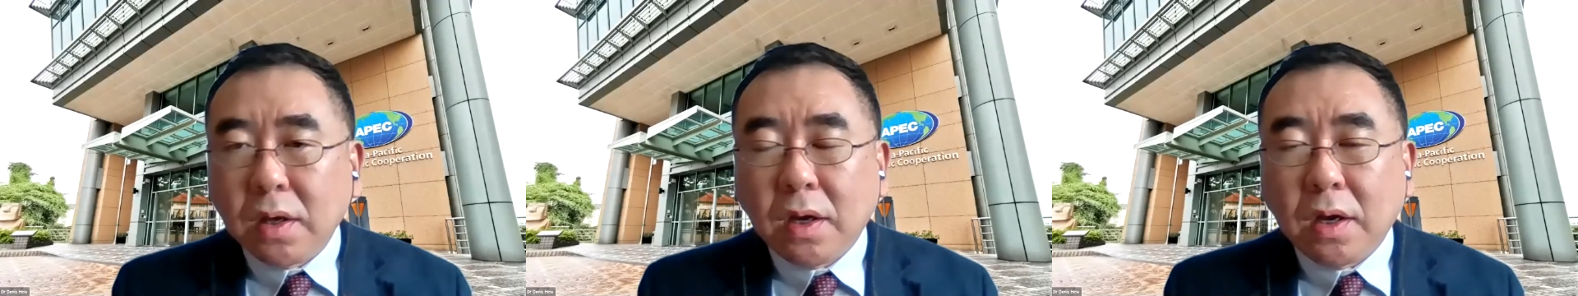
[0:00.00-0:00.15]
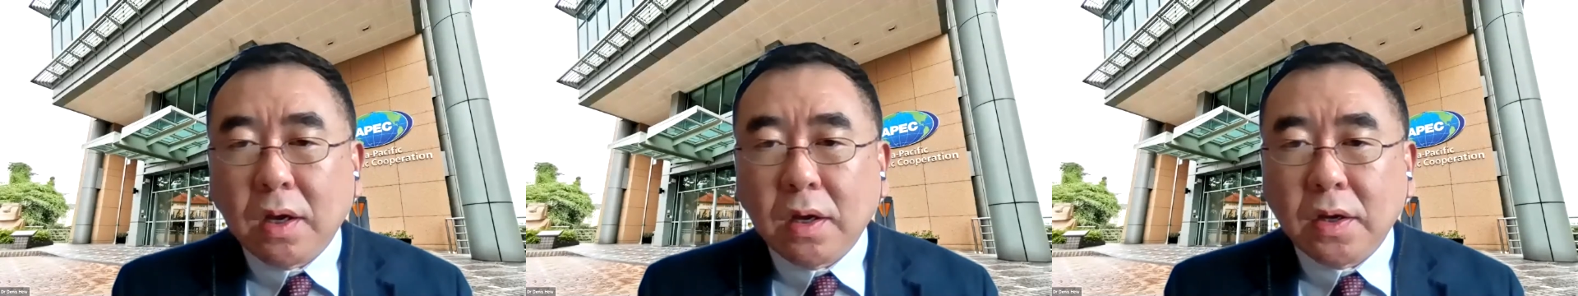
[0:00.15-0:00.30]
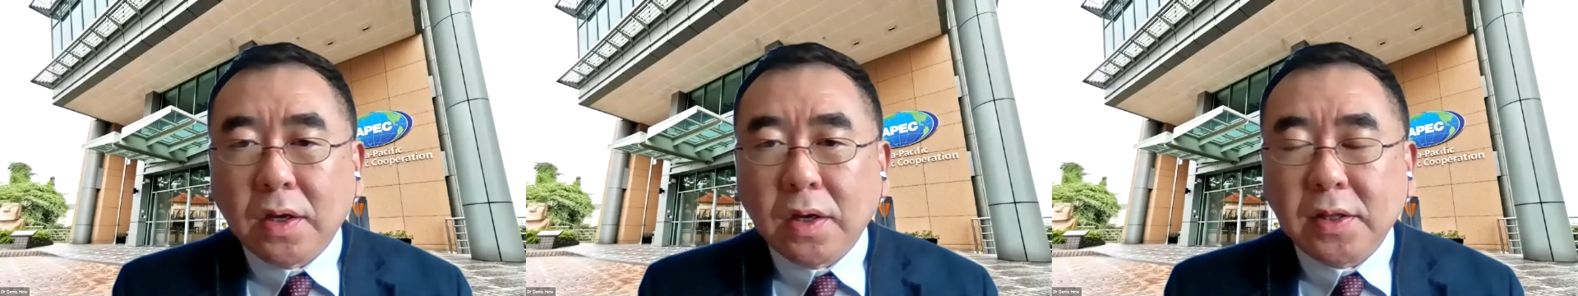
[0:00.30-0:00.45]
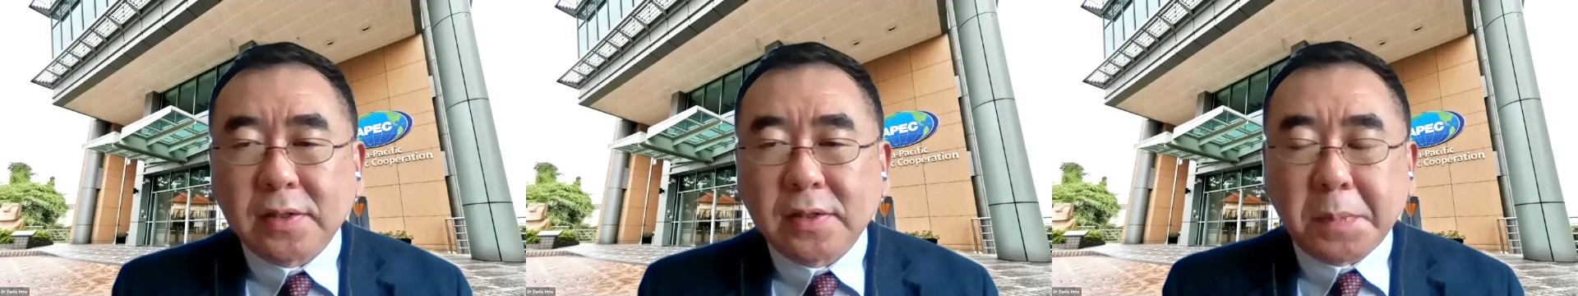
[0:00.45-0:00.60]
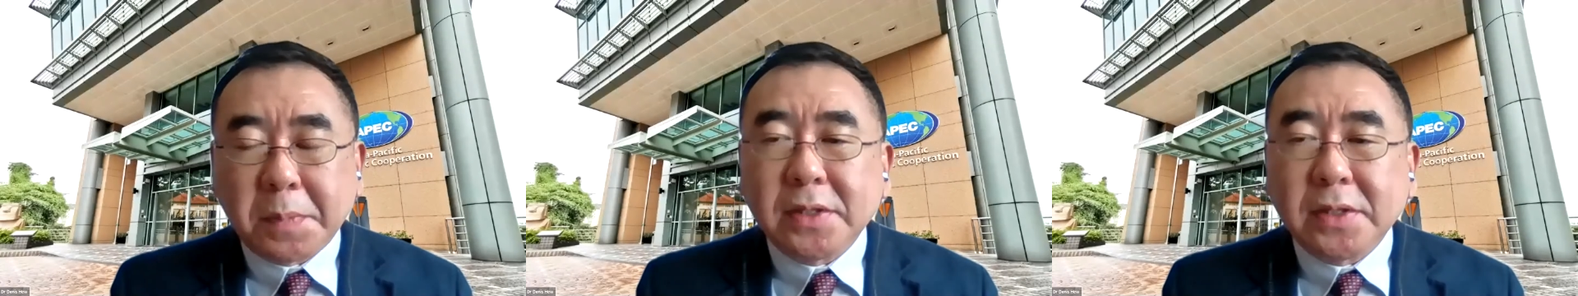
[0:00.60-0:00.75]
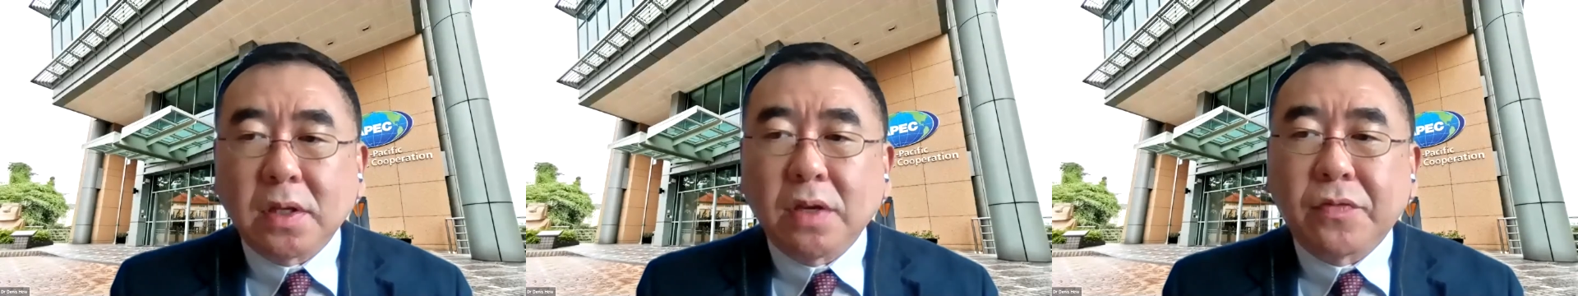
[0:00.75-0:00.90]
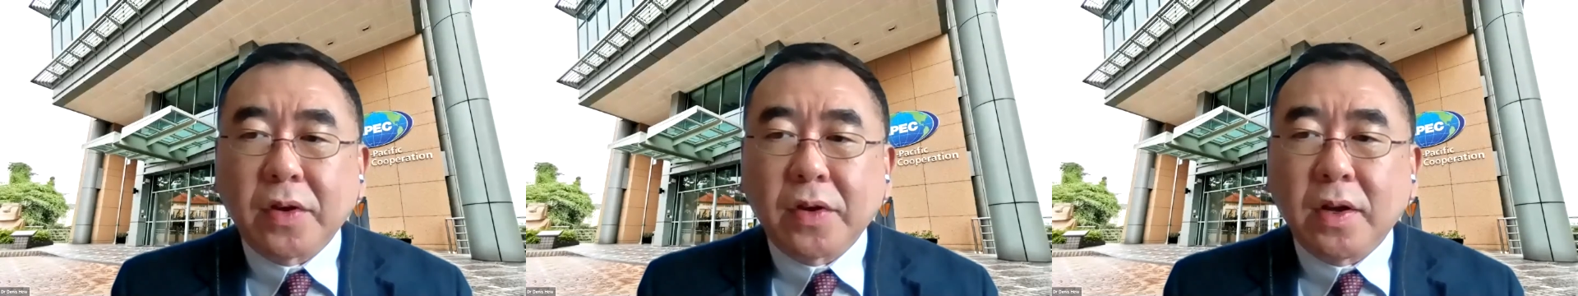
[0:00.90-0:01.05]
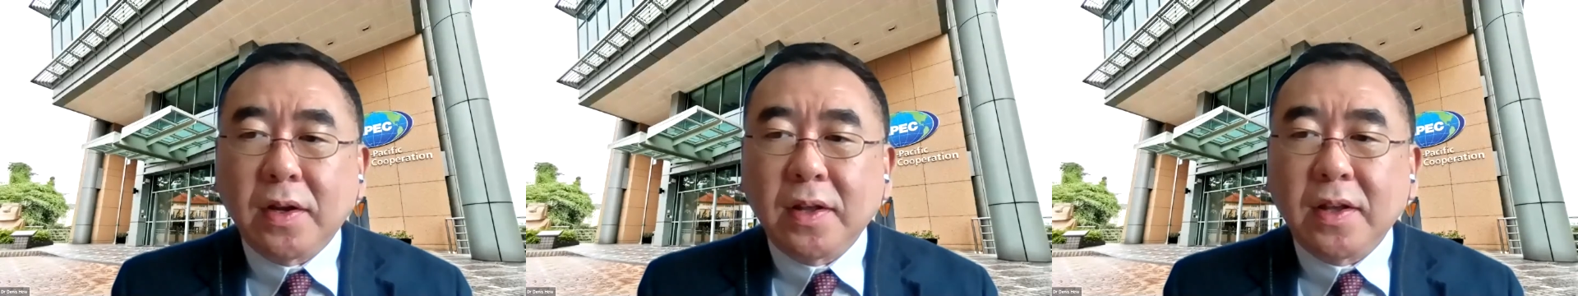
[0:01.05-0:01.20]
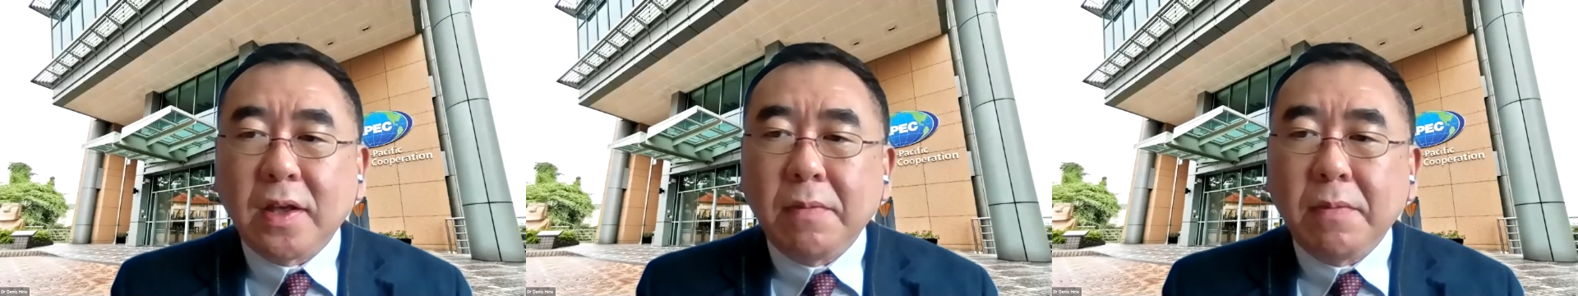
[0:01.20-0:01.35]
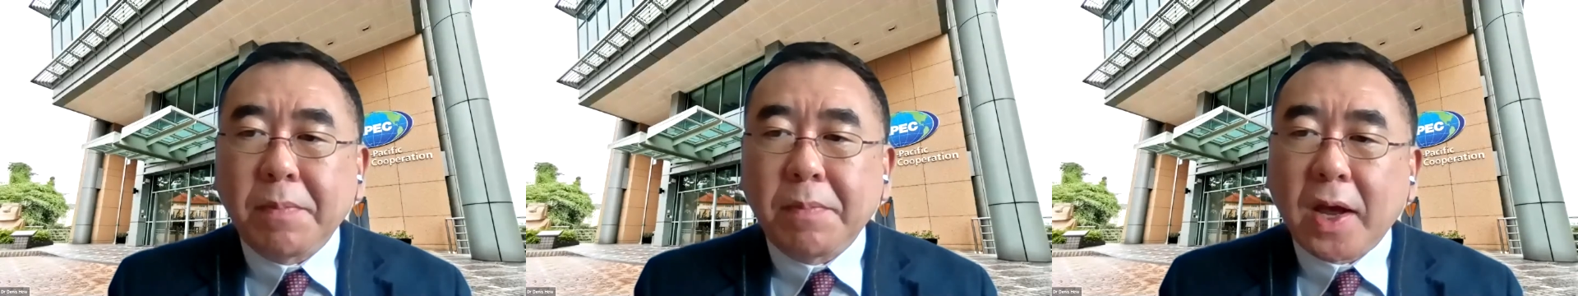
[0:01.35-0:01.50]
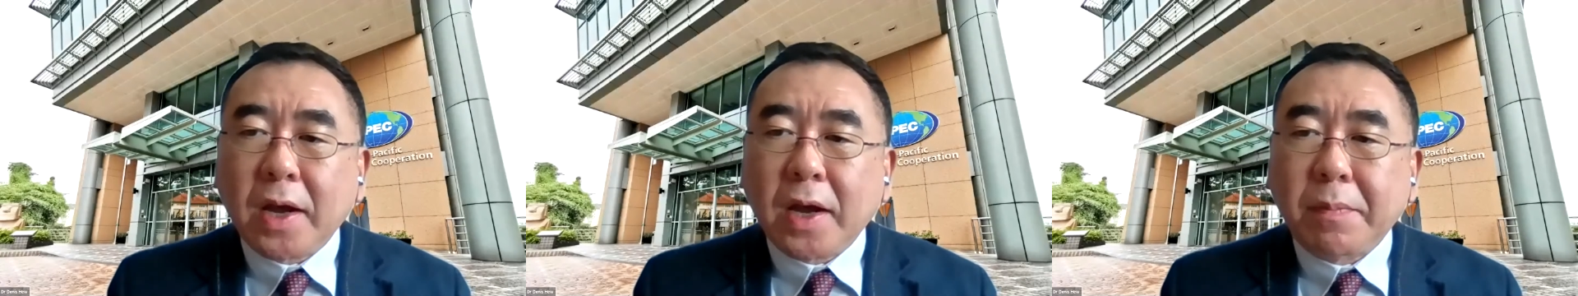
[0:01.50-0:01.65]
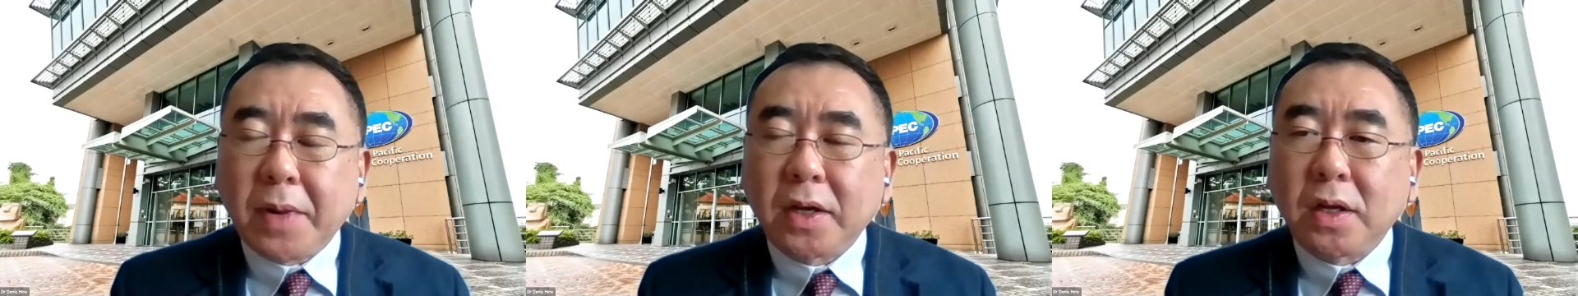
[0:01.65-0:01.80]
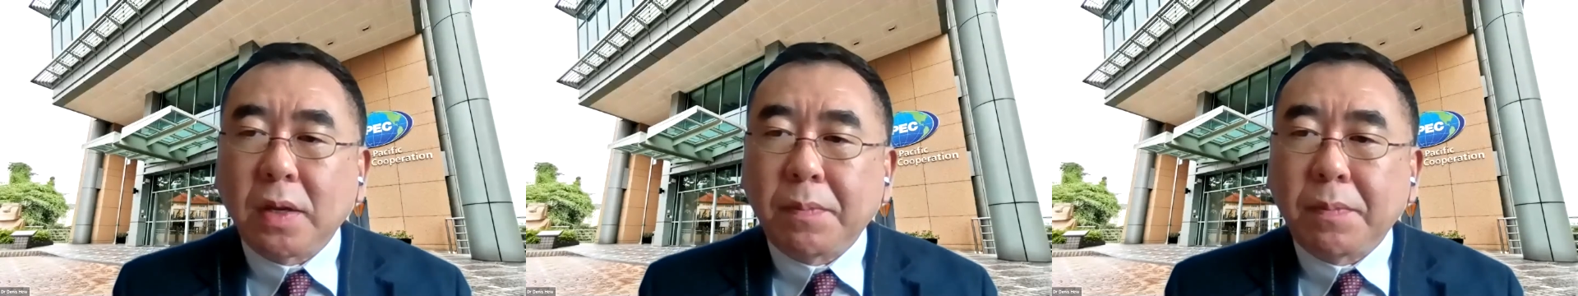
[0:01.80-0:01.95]
it's been severely impacted
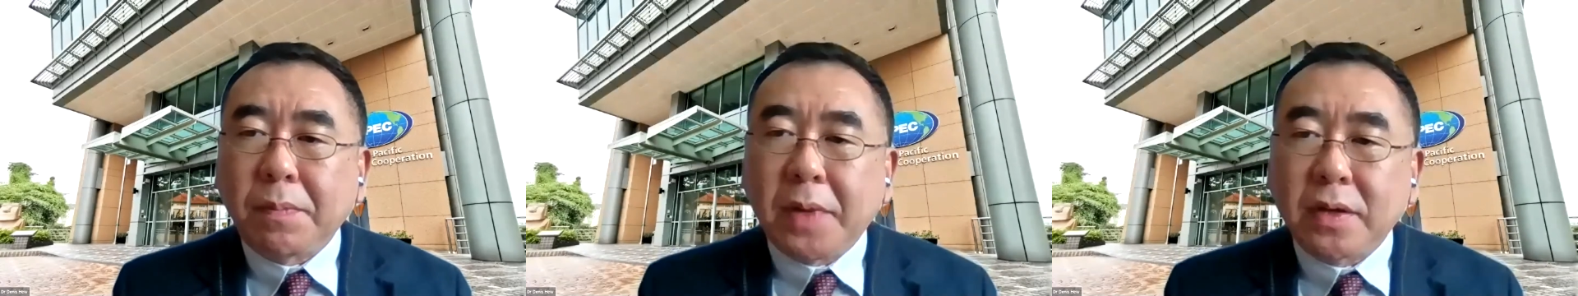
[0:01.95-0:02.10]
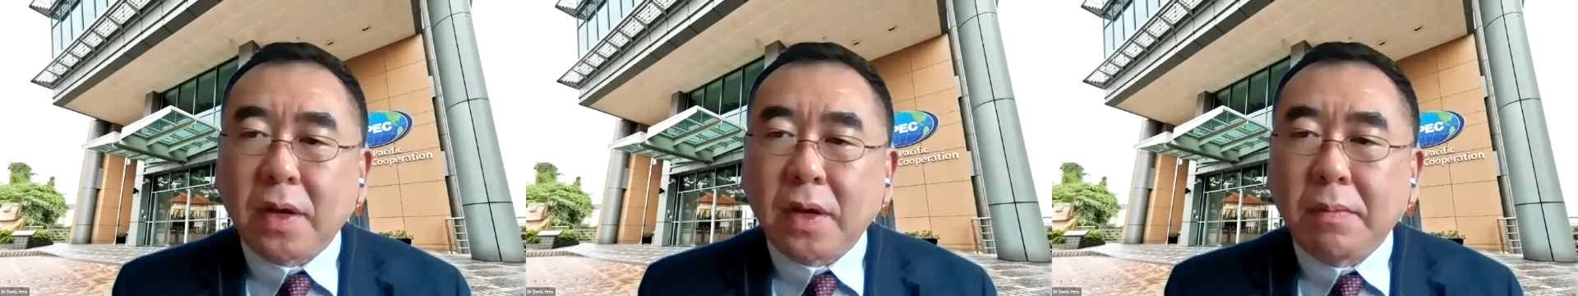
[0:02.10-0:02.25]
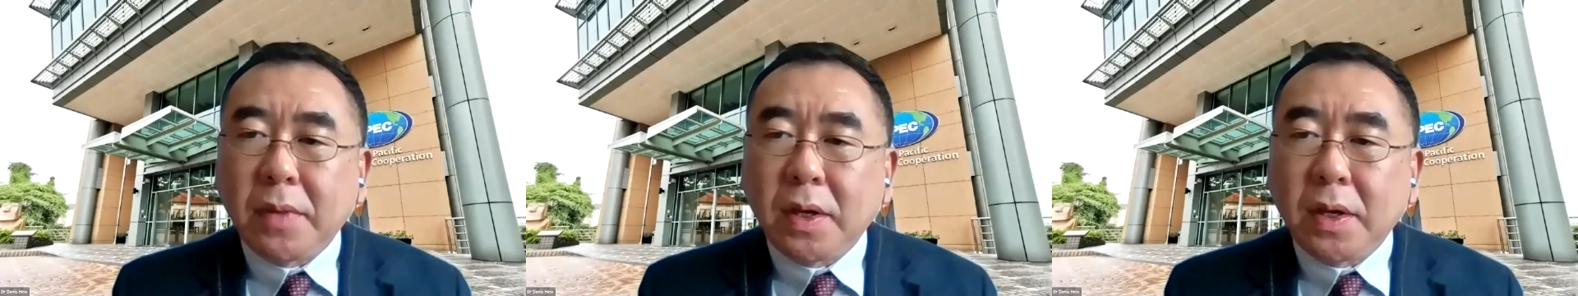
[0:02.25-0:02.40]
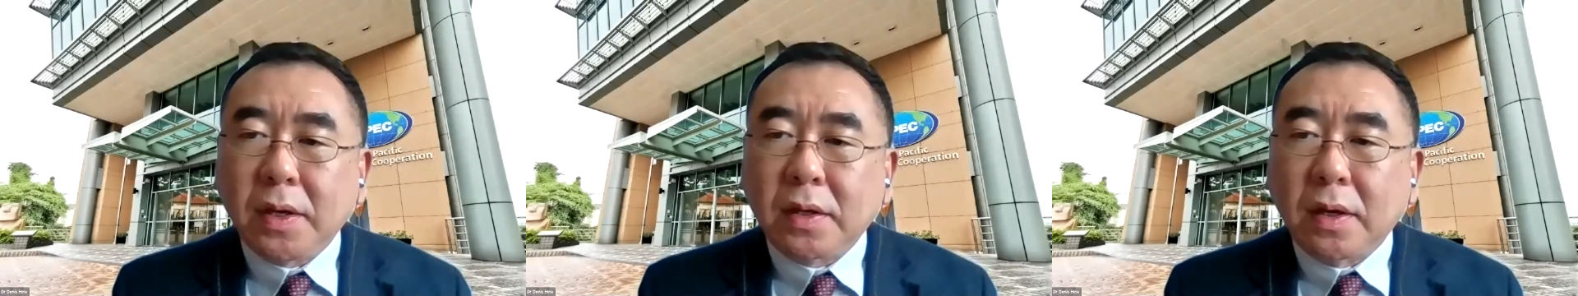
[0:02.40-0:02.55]
by the pandemic.